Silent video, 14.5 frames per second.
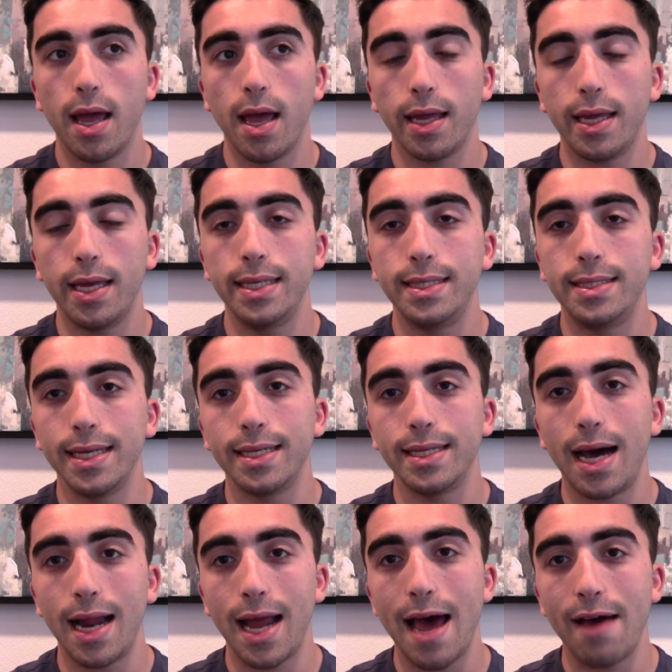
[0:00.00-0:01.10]
he did
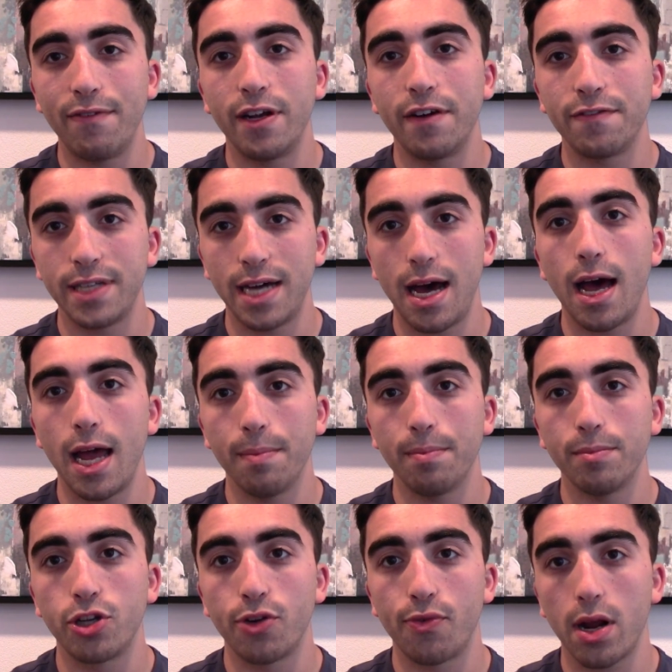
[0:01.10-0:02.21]
not have enough time
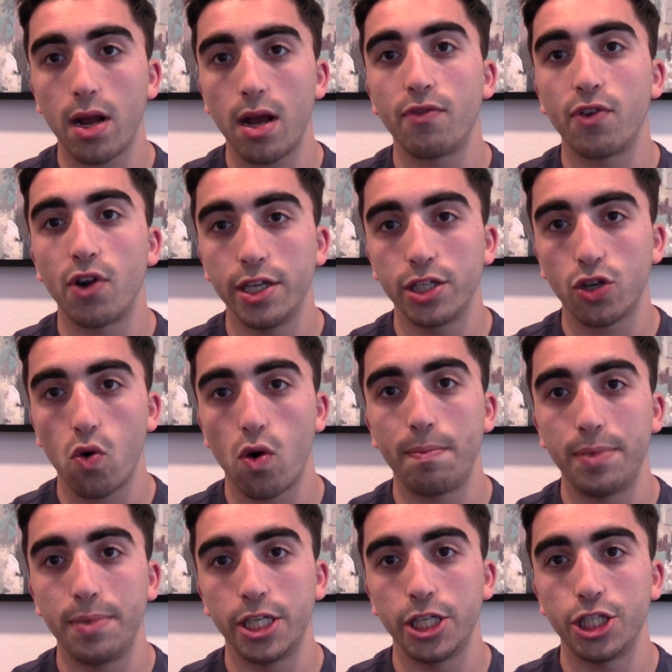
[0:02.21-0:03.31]
to recover his court
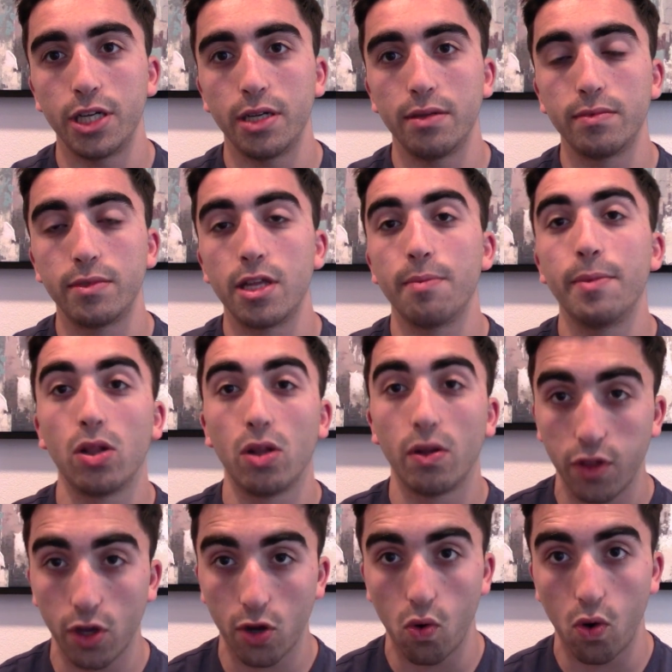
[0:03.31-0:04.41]
position to the middle of
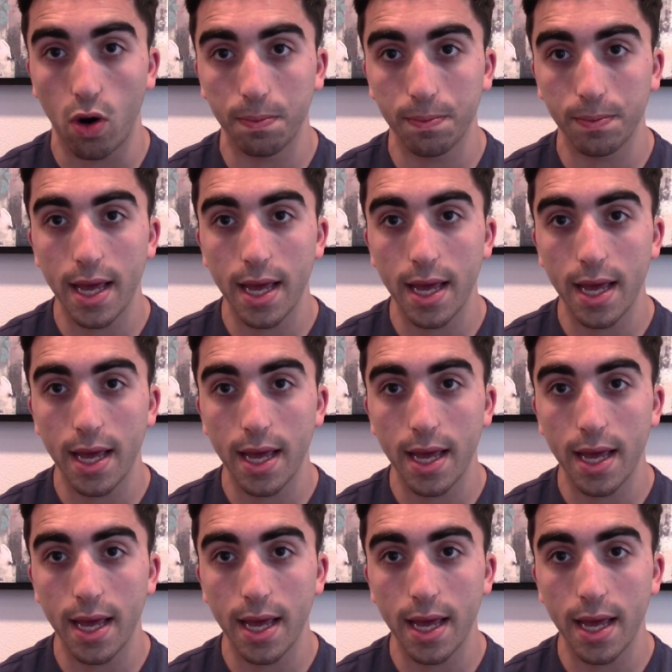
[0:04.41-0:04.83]
the court.